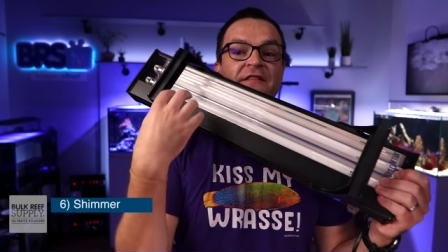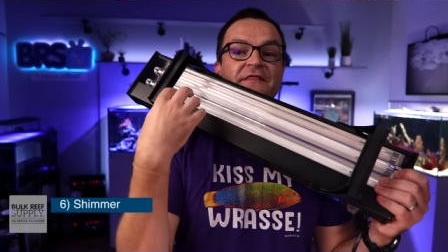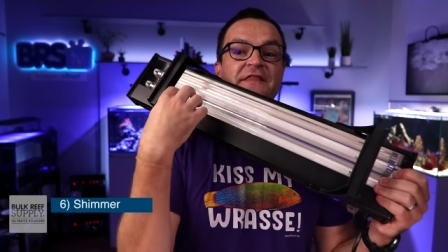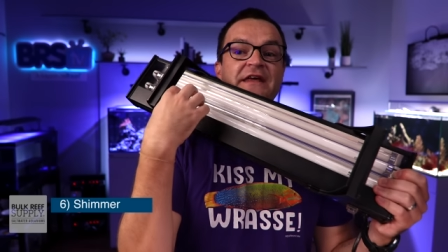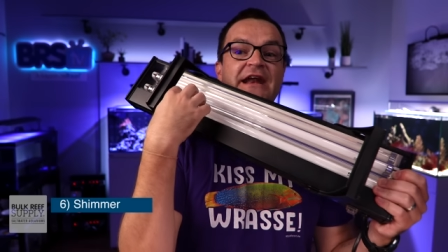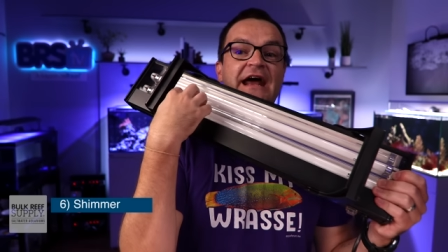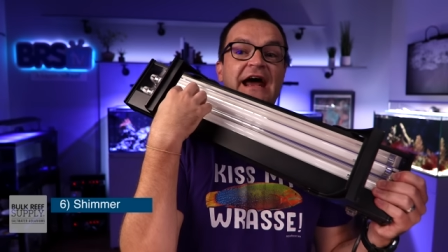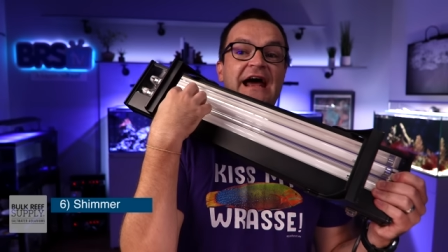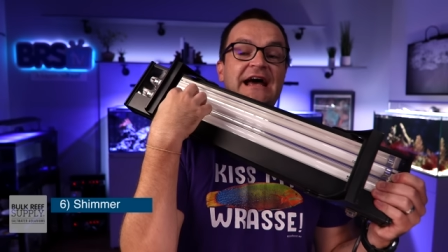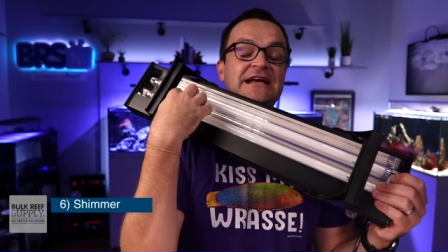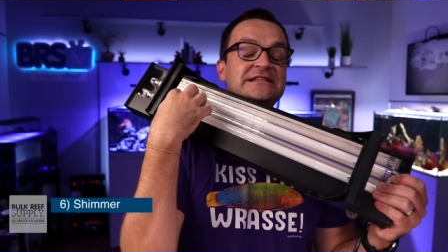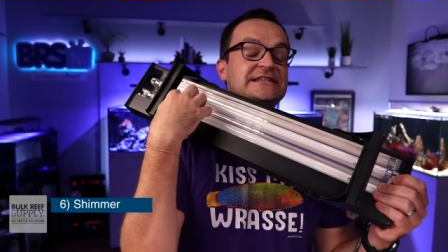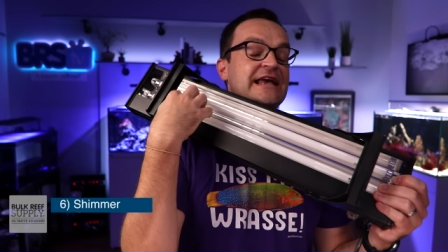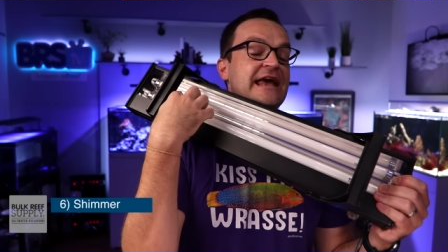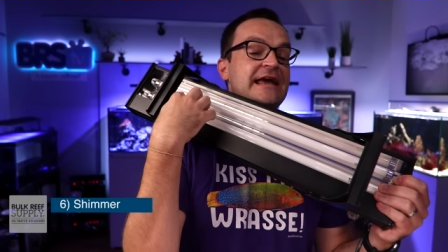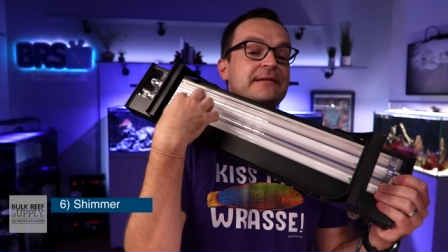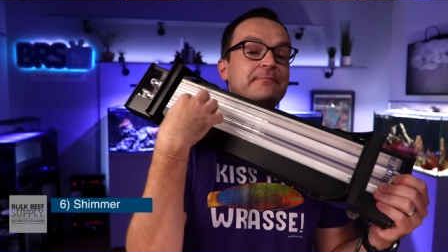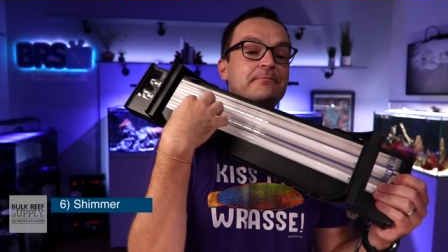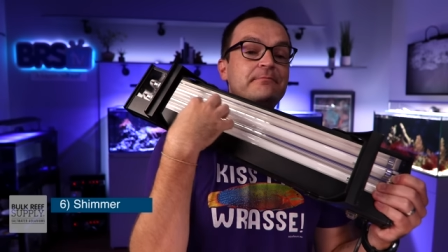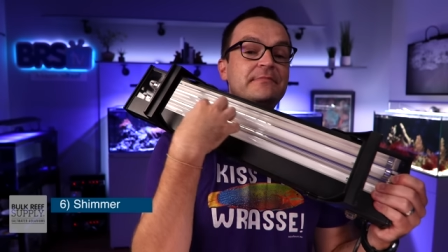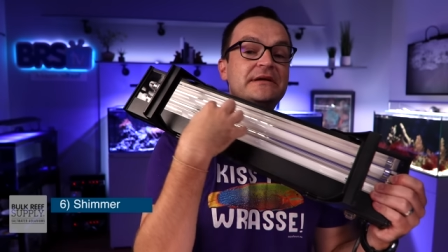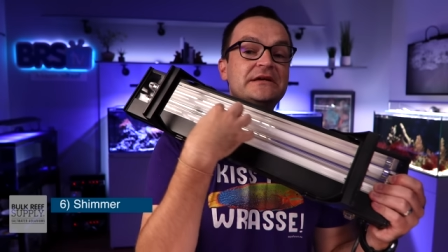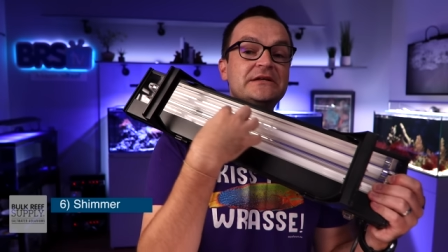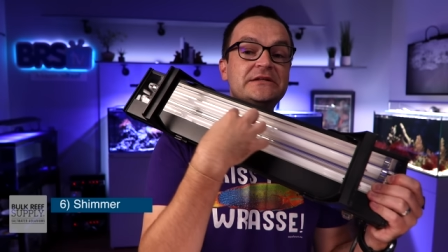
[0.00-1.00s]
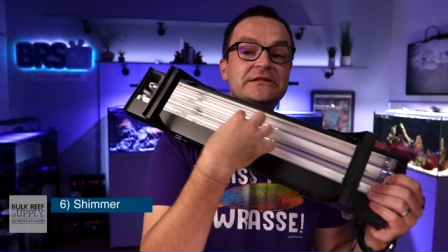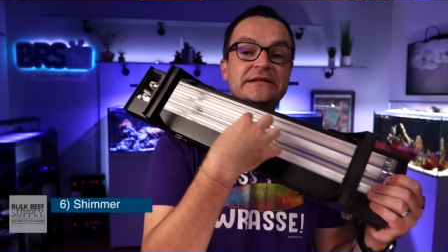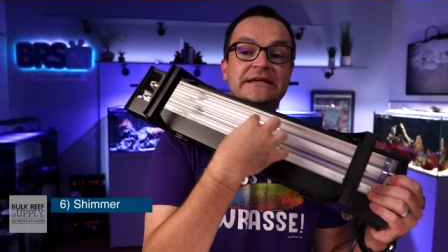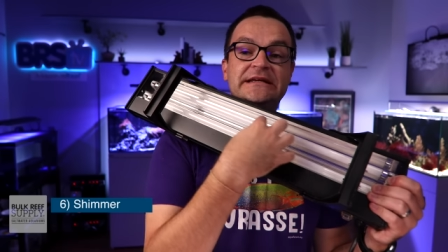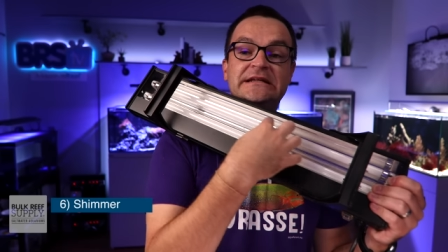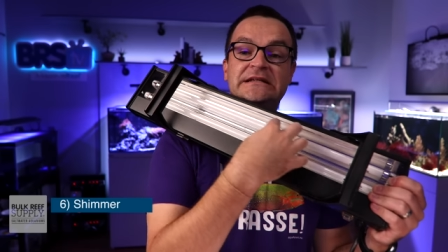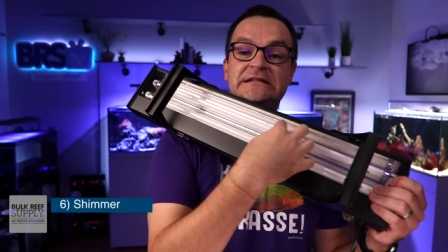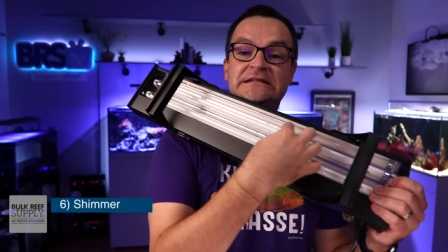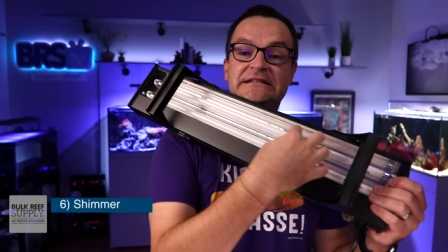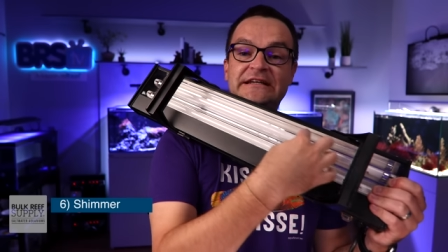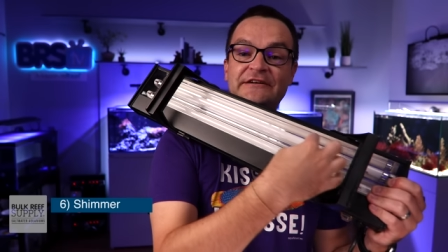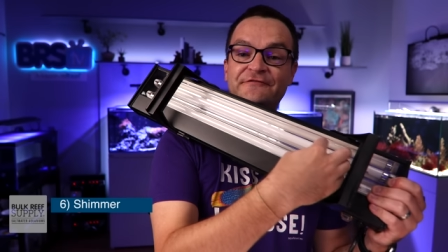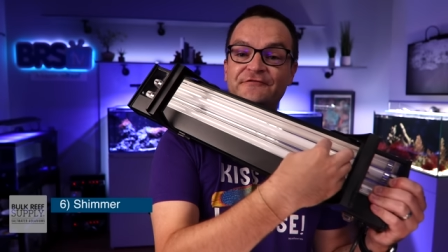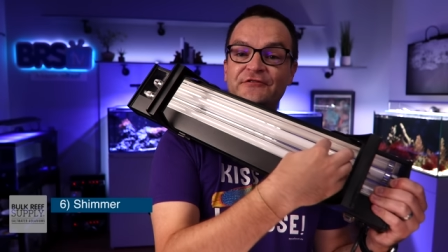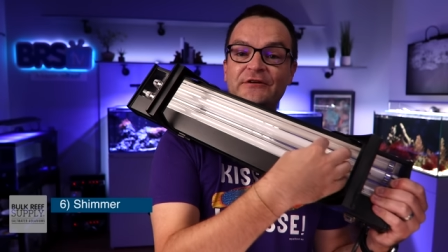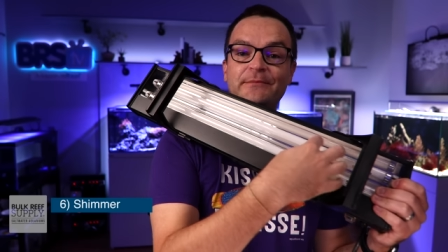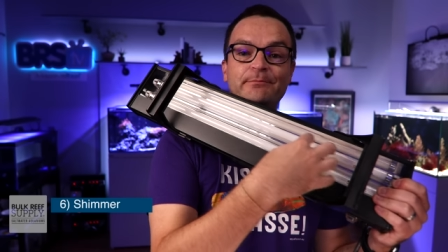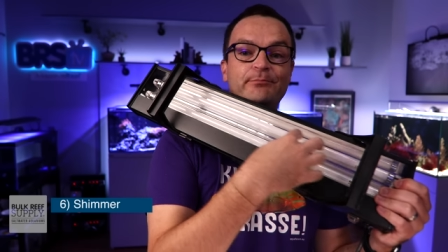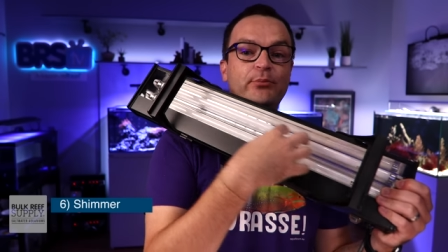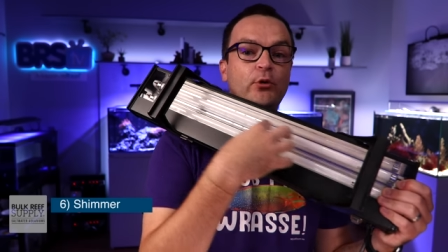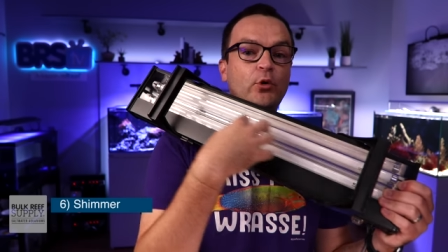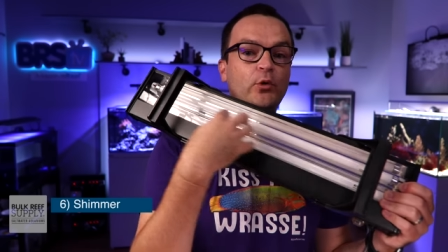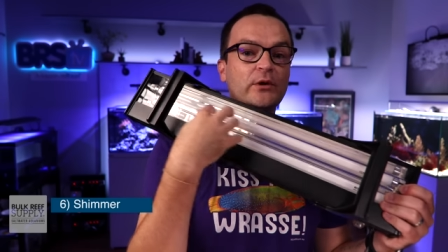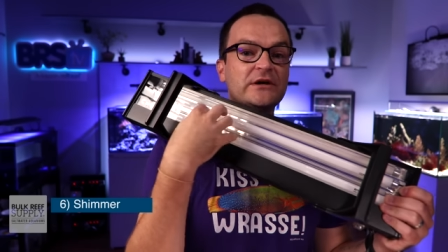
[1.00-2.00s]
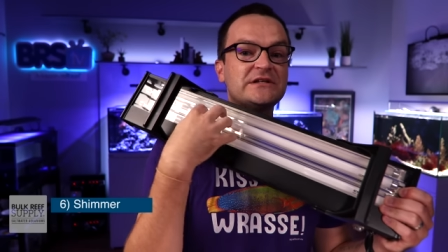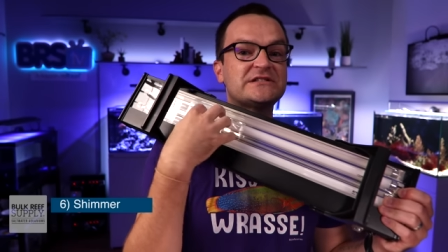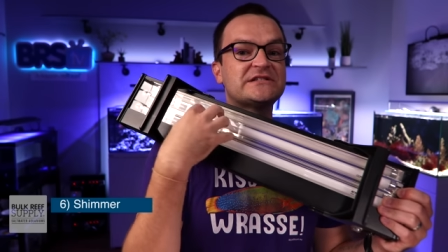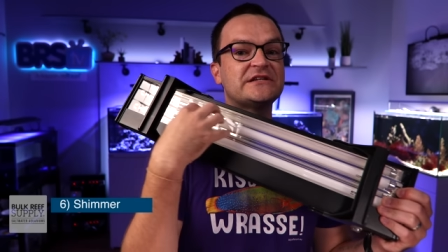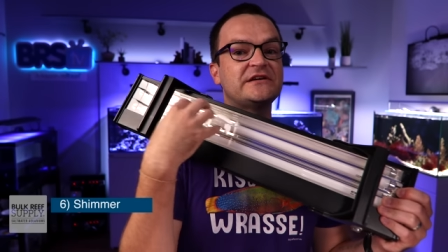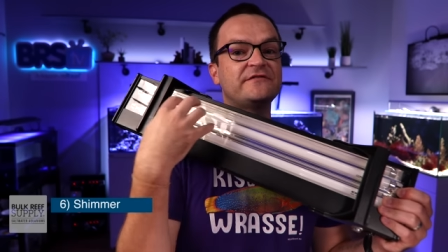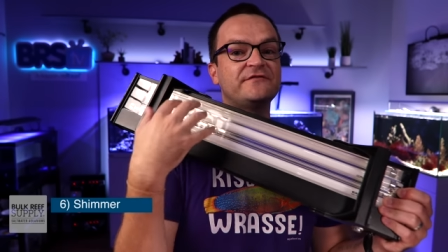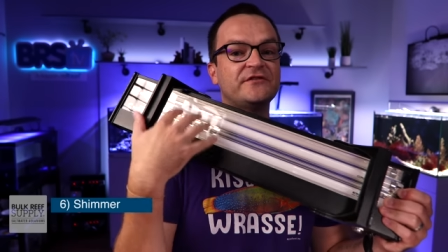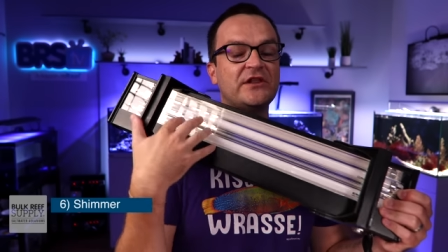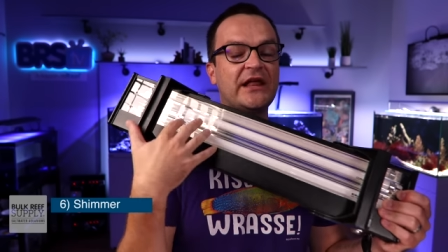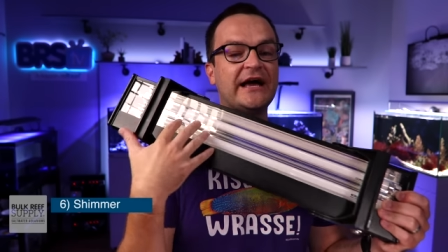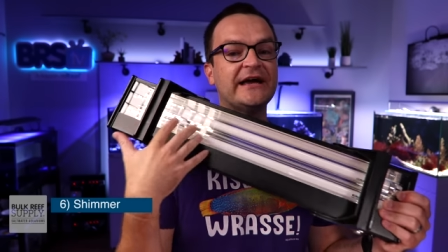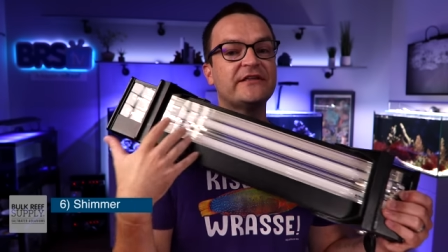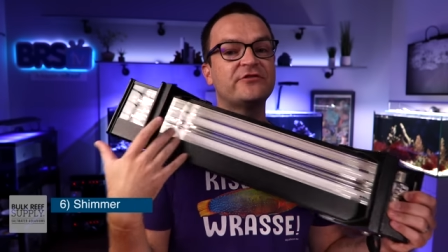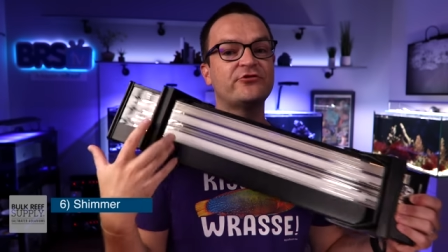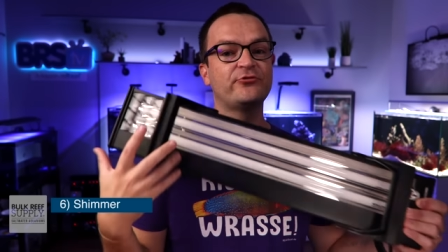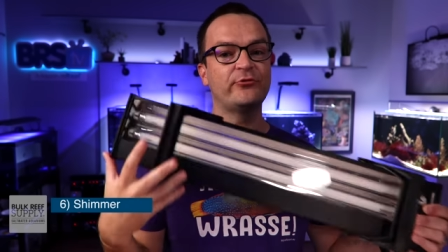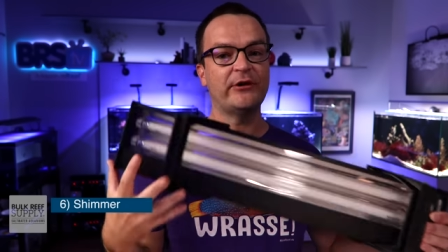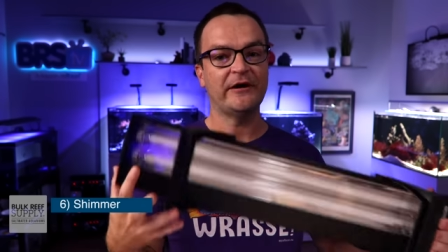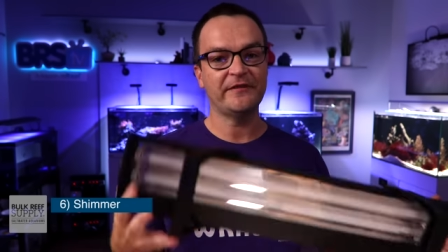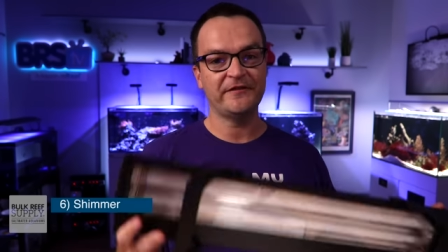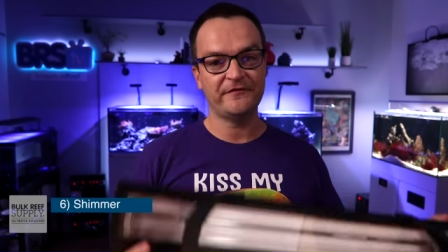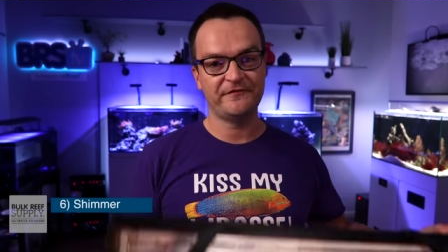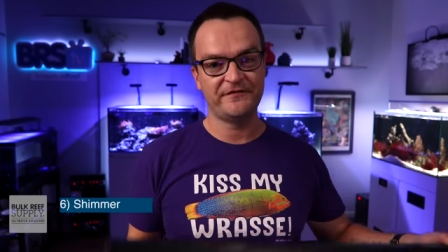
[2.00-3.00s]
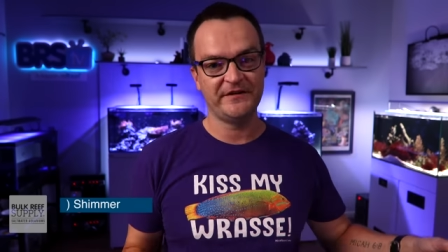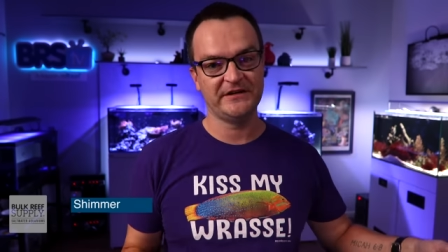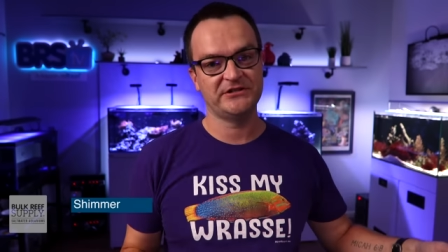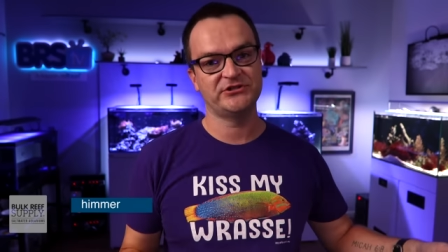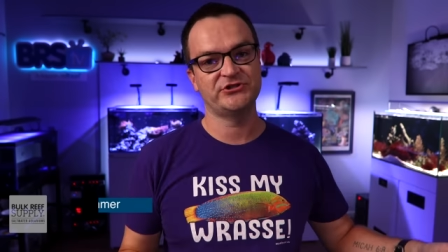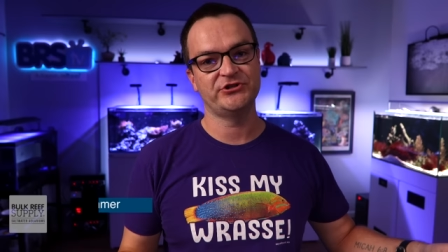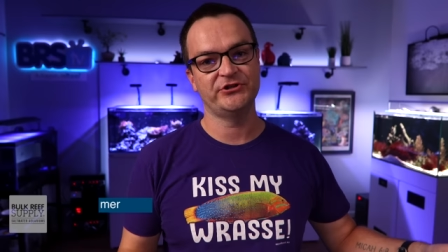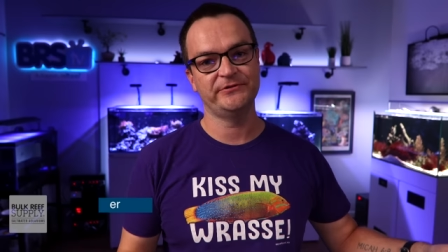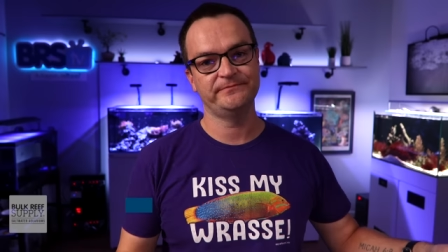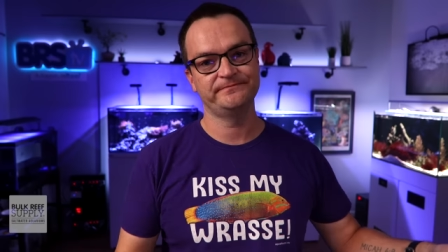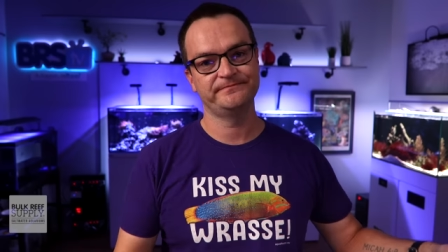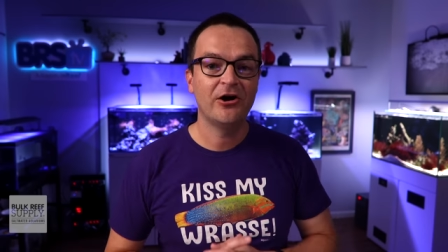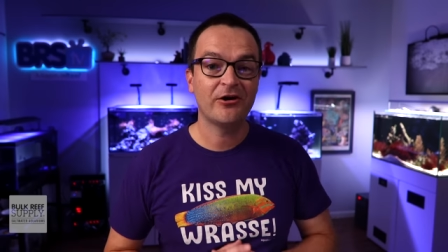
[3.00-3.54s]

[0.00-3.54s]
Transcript: that has a million different points of light throughout the fixture.